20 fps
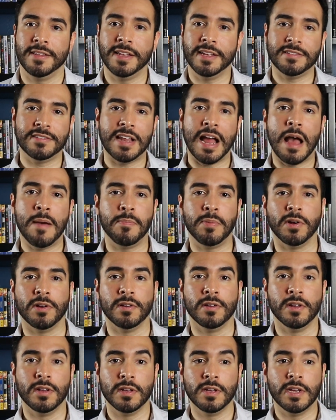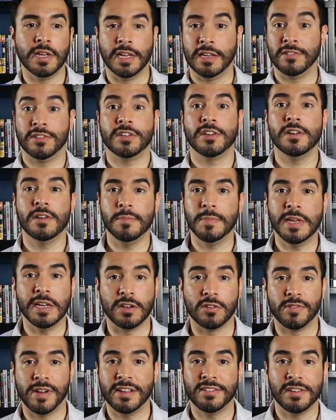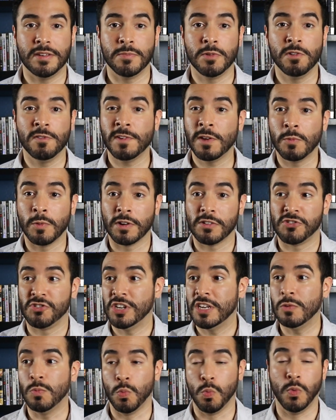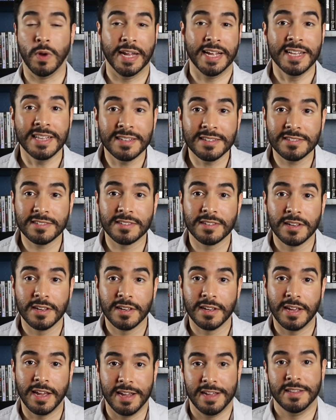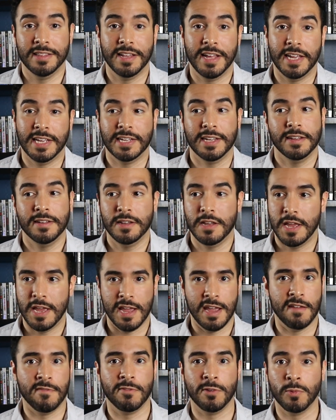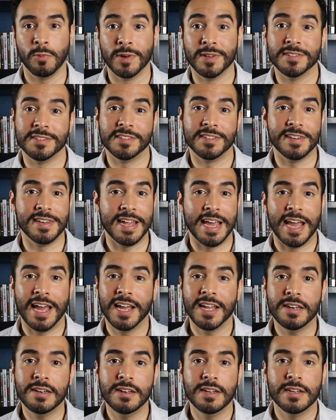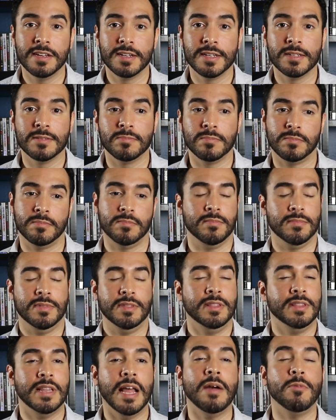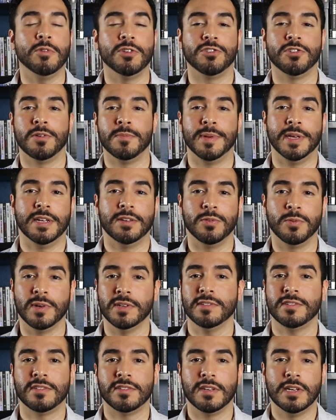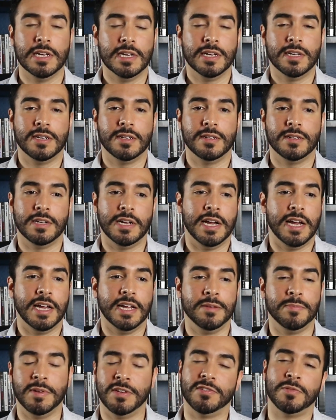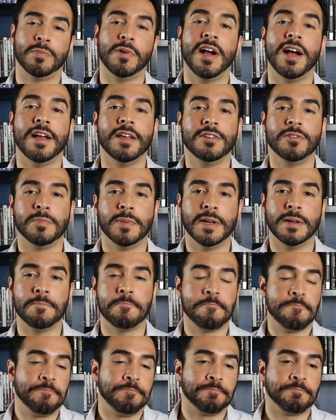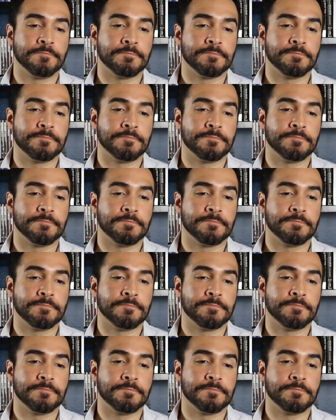do they stop her? Is it going to be a crazy movie where she wins and, like, everyone's dead? That would sure be a twist. I'd be surprised, but